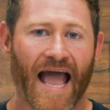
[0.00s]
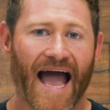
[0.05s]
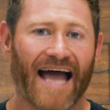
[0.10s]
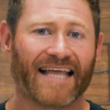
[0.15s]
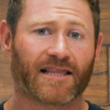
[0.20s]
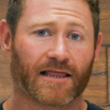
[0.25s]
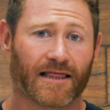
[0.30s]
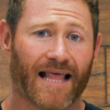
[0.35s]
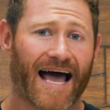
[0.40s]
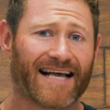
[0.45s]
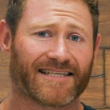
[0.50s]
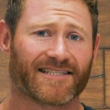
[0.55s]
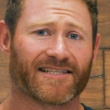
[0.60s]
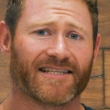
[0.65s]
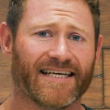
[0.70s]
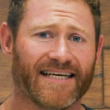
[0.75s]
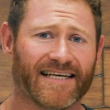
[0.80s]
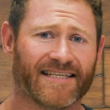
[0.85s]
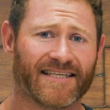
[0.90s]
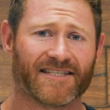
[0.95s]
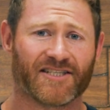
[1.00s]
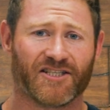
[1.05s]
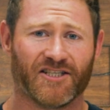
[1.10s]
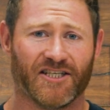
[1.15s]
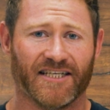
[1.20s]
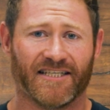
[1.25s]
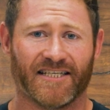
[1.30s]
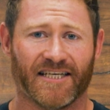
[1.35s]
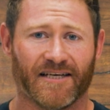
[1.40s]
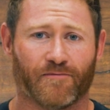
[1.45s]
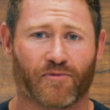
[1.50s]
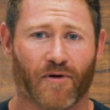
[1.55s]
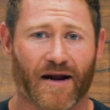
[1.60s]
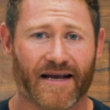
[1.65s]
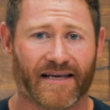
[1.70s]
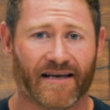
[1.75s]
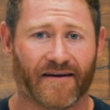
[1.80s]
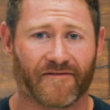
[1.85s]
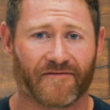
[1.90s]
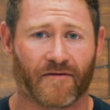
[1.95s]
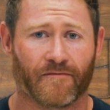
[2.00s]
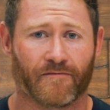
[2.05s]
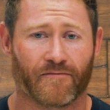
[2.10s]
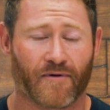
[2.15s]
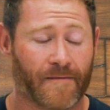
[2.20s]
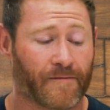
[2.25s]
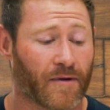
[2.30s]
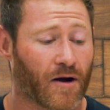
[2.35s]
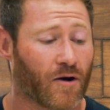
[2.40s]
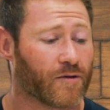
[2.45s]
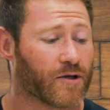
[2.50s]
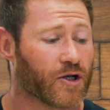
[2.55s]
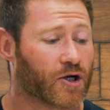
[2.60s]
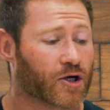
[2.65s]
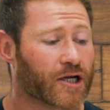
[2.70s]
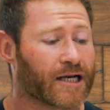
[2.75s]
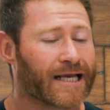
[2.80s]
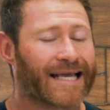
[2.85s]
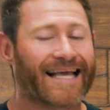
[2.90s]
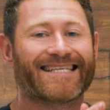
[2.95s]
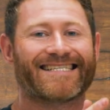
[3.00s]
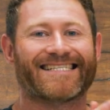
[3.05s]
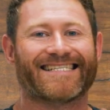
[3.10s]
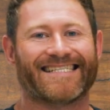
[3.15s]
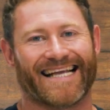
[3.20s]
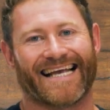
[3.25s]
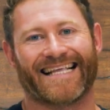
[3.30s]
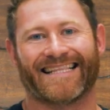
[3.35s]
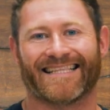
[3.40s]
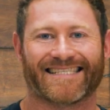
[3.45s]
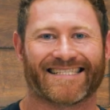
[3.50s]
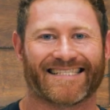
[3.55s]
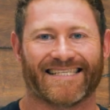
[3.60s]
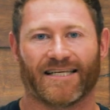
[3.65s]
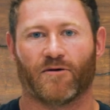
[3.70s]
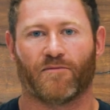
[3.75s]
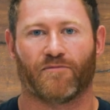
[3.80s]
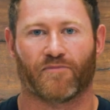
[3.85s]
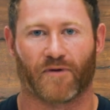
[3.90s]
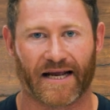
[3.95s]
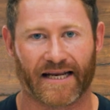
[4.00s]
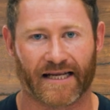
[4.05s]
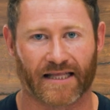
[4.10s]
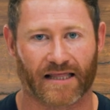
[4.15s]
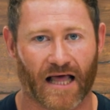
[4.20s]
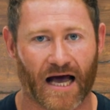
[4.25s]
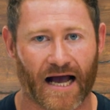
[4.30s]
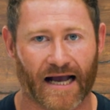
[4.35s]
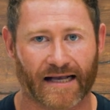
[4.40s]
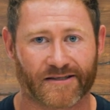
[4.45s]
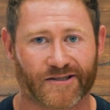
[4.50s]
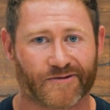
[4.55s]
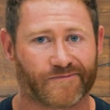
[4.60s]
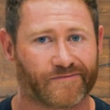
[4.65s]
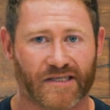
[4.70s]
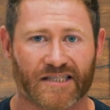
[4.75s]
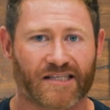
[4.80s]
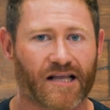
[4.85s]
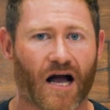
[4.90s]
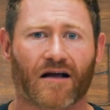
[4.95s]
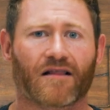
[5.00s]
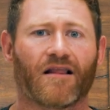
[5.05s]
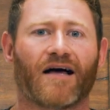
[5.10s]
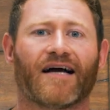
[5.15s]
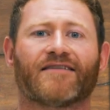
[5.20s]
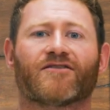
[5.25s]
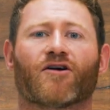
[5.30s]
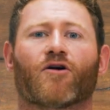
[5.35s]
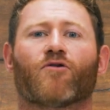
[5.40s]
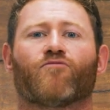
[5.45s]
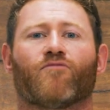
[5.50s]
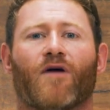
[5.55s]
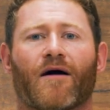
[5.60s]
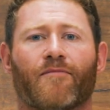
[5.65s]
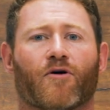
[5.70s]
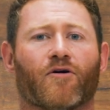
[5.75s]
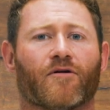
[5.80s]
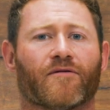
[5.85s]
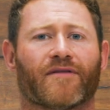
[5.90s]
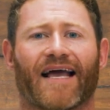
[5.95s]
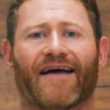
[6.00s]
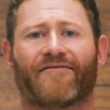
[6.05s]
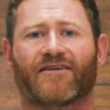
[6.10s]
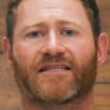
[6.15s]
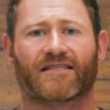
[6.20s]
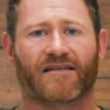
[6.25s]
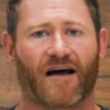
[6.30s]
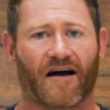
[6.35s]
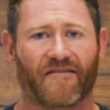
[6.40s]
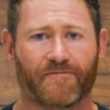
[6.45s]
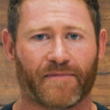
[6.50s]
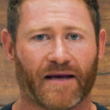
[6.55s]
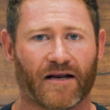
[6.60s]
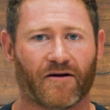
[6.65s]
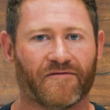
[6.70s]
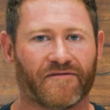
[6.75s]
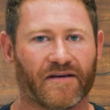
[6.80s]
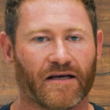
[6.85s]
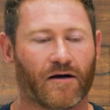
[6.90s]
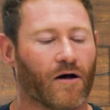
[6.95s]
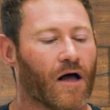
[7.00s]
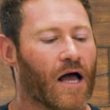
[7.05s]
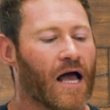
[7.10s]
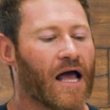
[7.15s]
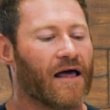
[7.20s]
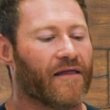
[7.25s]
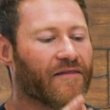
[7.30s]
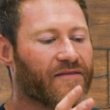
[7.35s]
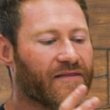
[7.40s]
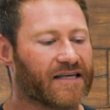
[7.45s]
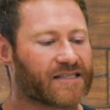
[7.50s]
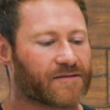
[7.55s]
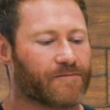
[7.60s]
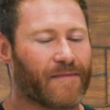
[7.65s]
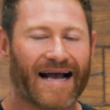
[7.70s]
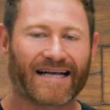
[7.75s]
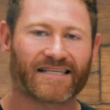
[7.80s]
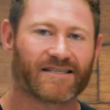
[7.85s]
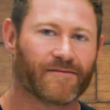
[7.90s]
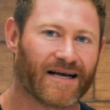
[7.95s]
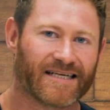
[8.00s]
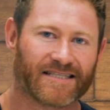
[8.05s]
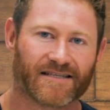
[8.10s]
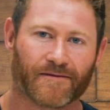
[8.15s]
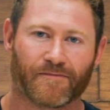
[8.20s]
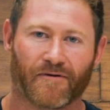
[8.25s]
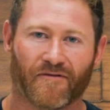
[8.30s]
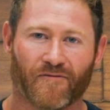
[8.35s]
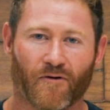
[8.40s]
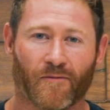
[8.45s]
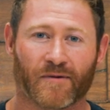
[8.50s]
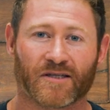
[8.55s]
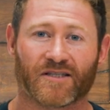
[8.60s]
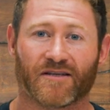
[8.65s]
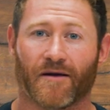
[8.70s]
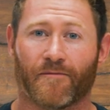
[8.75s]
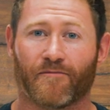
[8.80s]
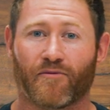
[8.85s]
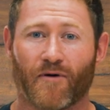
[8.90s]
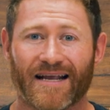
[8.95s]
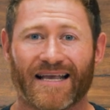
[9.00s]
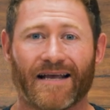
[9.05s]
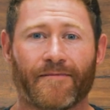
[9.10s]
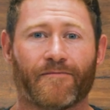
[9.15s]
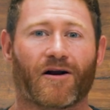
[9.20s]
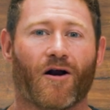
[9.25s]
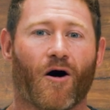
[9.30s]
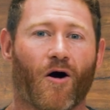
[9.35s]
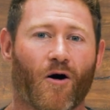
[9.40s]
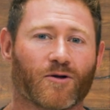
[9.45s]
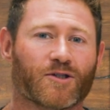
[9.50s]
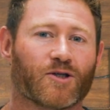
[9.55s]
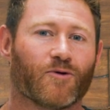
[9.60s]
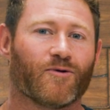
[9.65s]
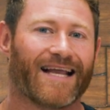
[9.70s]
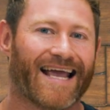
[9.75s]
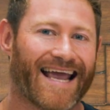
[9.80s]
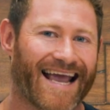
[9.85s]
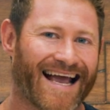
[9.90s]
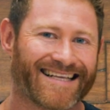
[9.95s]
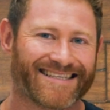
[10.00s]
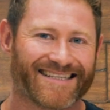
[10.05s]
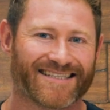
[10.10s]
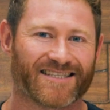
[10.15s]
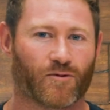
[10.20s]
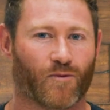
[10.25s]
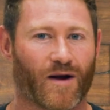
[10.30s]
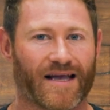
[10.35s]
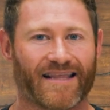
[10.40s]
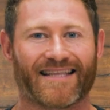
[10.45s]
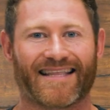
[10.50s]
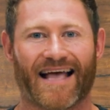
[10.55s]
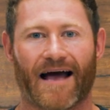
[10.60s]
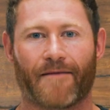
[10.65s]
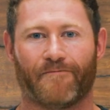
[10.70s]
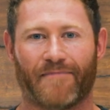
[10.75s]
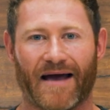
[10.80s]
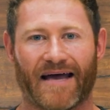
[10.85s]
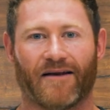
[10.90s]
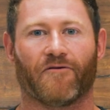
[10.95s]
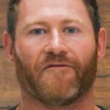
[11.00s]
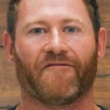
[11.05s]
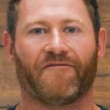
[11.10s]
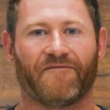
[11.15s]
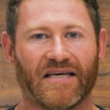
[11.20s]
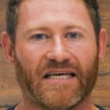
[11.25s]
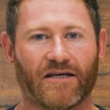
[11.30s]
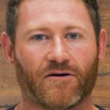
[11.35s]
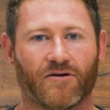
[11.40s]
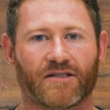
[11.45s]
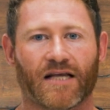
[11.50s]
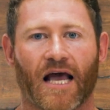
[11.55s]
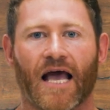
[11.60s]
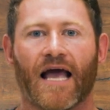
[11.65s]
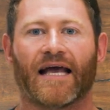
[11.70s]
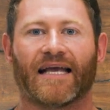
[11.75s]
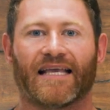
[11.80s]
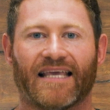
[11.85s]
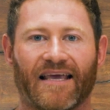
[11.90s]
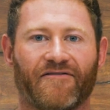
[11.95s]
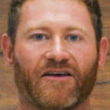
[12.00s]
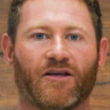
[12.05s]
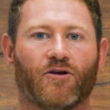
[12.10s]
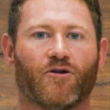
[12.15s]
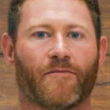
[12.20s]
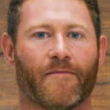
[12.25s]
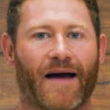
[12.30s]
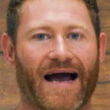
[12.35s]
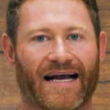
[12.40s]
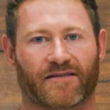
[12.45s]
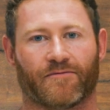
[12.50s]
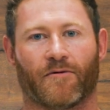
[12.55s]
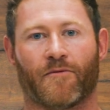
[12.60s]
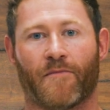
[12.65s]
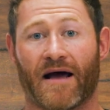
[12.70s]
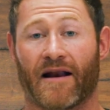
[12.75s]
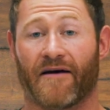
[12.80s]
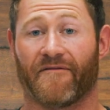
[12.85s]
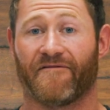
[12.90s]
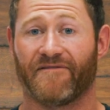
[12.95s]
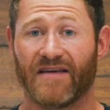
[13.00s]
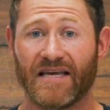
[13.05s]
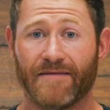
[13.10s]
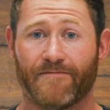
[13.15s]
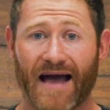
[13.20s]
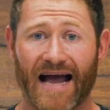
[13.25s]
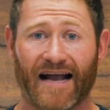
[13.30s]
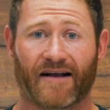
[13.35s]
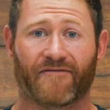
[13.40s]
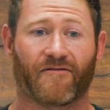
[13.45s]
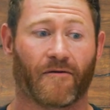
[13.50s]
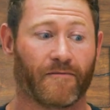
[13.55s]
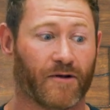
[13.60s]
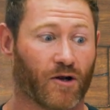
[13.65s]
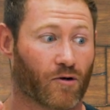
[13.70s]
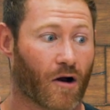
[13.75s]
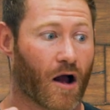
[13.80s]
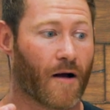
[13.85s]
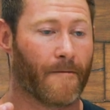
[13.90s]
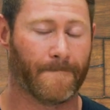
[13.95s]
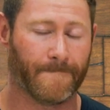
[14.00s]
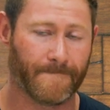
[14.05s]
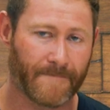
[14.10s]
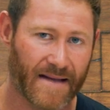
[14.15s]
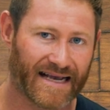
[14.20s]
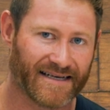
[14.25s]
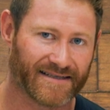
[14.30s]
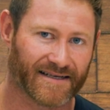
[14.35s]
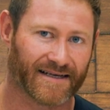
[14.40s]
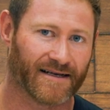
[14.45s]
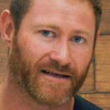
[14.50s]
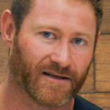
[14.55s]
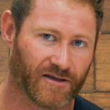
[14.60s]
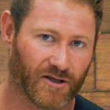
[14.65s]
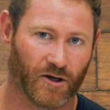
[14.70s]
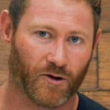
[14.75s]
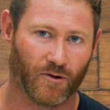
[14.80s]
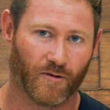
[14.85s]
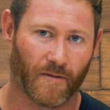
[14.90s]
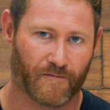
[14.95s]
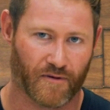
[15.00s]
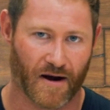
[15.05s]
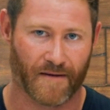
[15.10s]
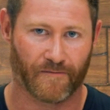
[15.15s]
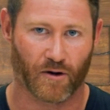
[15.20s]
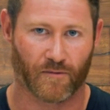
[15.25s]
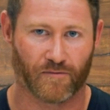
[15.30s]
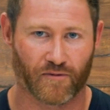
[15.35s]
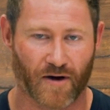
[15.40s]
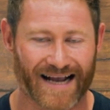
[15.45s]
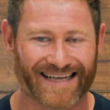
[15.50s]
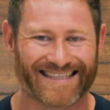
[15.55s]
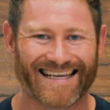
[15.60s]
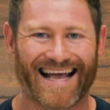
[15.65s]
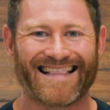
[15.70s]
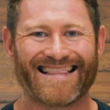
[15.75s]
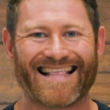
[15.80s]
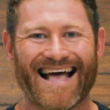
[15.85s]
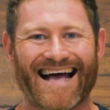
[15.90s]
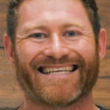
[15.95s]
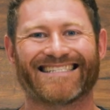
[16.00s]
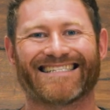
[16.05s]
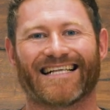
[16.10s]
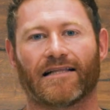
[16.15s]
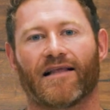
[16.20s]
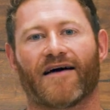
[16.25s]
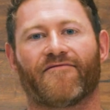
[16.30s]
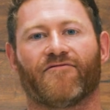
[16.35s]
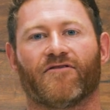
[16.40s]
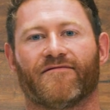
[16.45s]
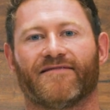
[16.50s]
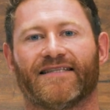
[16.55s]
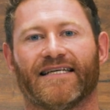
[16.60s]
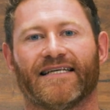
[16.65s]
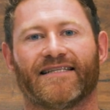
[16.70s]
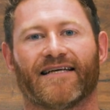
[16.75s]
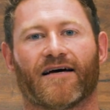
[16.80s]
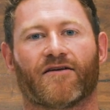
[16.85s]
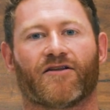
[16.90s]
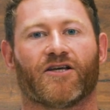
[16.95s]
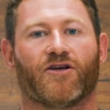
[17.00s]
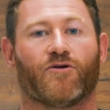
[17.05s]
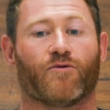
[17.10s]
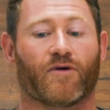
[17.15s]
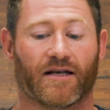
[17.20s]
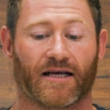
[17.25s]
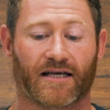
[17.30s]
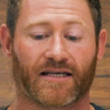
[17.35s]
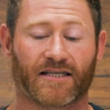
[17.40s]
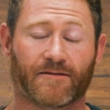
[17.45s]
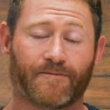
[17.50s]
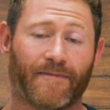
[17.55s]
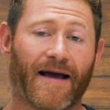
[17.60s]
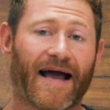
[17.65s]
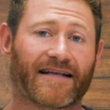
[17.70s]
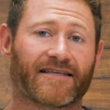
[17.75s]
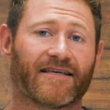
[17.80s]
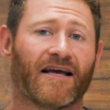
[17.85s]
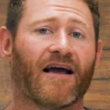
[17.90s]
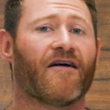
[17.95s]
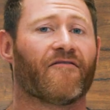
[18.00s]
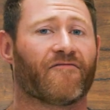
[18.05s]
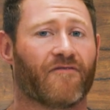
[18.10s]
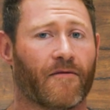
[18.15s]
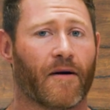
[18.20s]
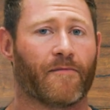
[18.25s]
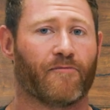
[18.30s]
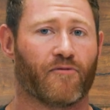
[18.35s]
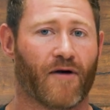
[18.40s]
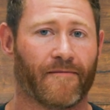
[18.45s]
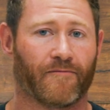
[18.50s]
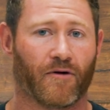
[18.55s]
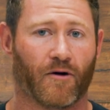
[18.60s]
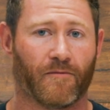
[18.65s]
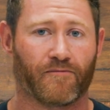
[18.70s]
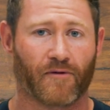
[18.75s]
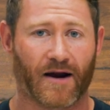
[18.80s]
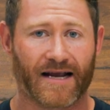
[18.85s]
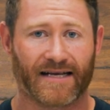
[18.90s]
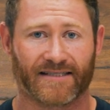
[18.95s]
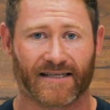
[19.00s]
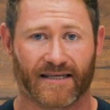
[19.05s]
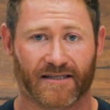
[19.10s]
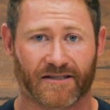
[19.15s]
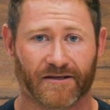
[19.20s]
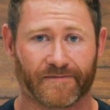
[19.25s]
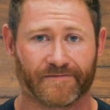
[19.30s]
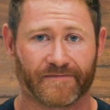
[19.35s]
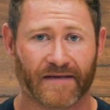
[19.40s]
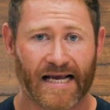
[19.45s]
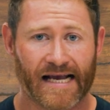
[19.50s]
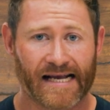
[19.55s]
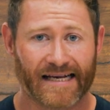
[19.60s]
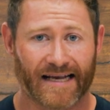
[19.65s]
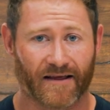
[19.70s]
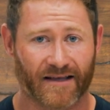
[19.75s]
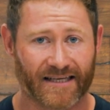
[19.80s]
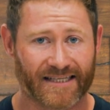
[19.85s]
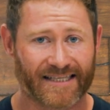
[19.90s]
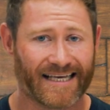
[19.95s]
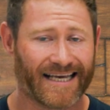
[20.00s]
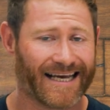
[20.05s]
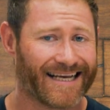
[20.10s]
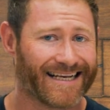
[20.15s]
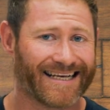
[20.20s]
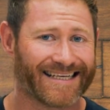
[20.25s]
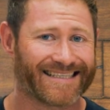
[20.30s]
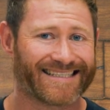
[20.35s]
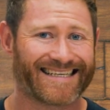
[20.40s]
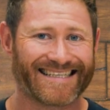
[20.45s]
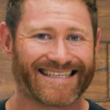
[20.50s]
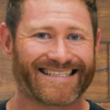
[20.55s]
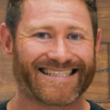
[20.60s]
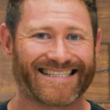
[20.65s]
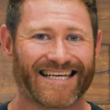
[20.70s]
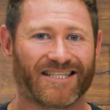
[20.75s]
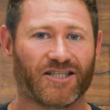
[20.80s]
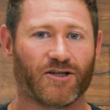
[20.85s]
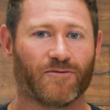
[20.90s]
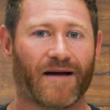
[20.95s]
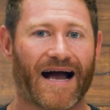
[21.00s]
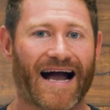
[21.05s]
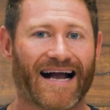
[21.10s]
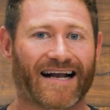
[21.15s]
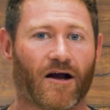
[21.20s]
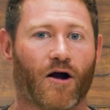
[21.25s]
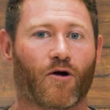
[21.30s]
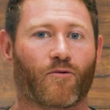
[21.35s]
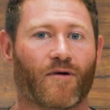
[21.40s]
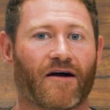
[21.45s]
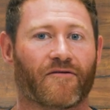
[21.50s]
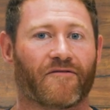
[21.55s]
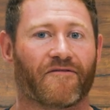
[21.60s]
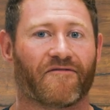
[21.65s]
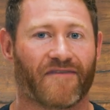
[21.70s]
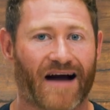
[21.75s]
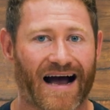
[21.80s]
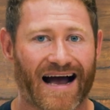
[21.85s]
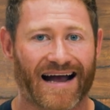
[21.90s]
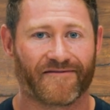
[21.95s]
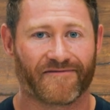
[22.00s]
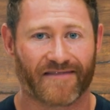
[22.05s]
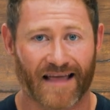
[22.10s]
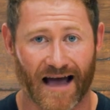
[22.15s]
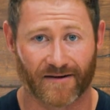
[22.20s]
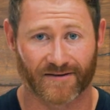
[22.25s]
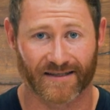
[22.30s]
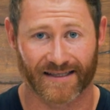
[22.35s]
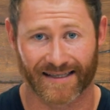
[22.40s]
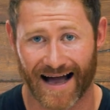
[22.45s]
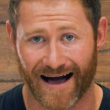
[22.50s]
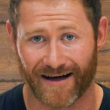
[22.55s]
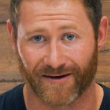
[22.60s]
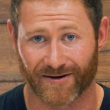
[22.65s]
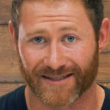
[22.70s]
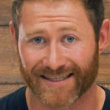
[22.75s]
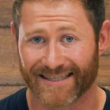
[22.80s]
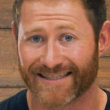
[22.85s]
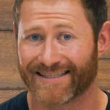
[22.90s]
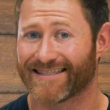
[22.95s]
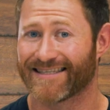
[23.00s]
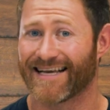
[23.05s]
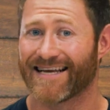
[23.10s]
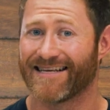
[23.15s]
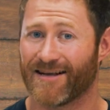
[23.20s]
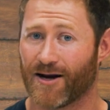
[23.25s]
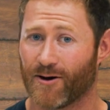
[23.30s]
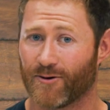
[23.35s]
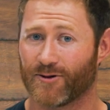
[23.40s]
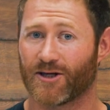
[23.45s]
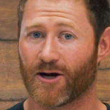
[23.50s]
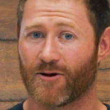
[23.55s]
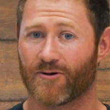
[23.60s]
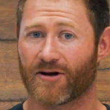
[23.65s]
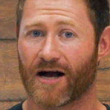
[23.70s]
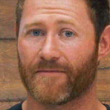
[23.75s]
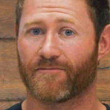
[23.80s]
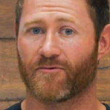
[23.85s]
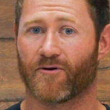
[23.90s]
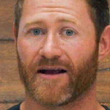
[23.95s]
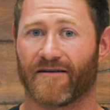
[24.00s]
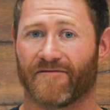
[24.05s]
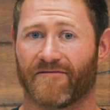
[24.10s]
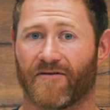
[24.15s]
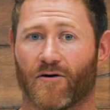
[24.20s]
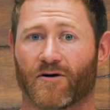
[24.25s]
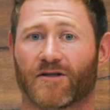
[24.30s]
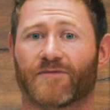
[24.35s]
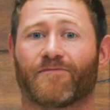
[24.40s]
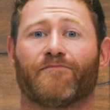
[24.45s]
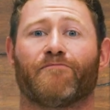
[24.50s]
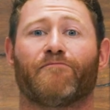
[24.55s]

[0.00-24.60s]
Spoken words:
And lastly, in this GT brake kit from Brembo, you're gonna get stainless steel braided lines. The stock lines are rubber, they have a soft pedal feel. This maximizes the performance of the braking, but also enhances the way that that pedal feels, giving you the maximum amount of feedback from your amazing new Brembo brakes. And that is the level of detail that you can expect from a Brembo brake system. Now, this kit is gonna set you back around $5,000. This is a no joke upgrade, folks.